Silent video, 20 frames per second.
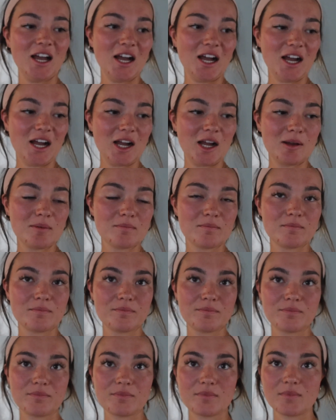
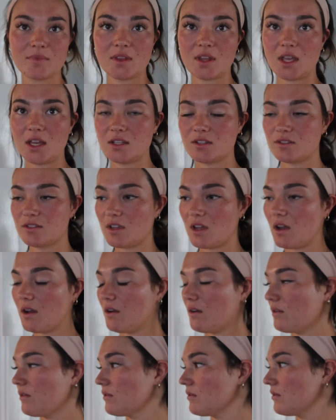And
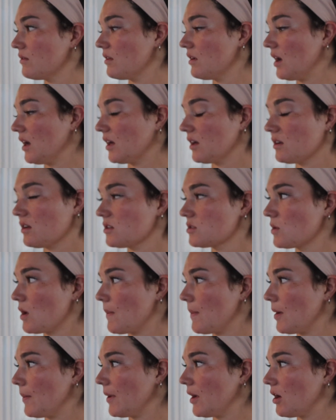so I'll
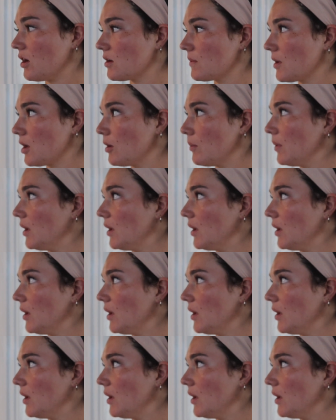swap out my car tomorrow,